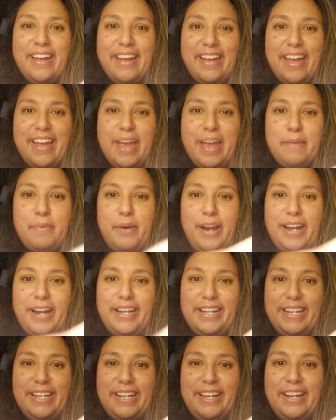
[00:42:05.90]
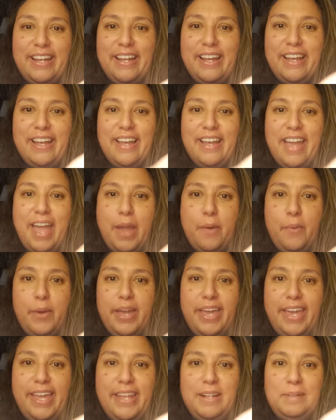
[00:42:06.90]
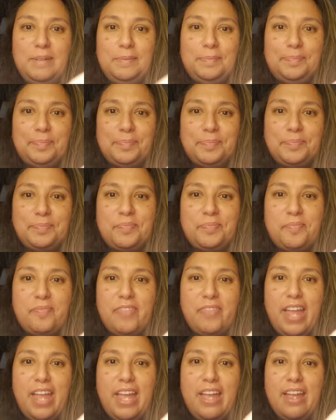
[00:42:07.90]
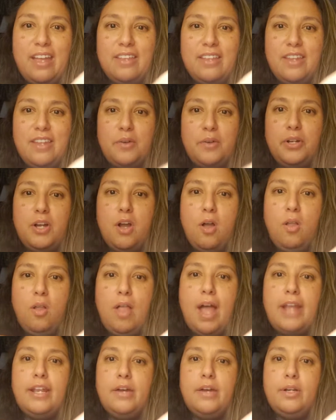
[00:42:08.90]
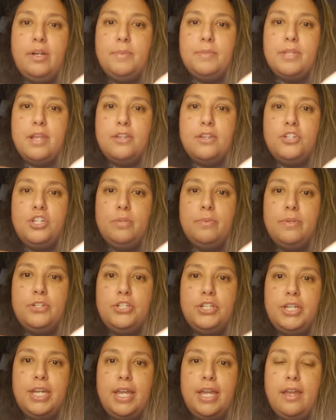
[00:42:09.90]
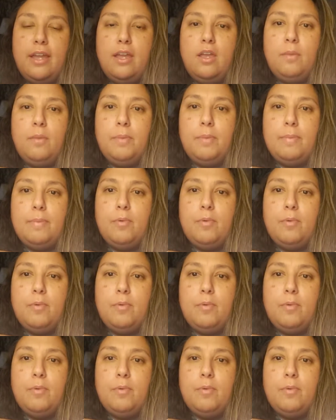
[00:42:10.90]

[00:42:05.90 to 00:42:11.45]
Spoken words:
Hey, Brandon. Hey, Whit. No, Nichole, I know it upsets you, but you can't help people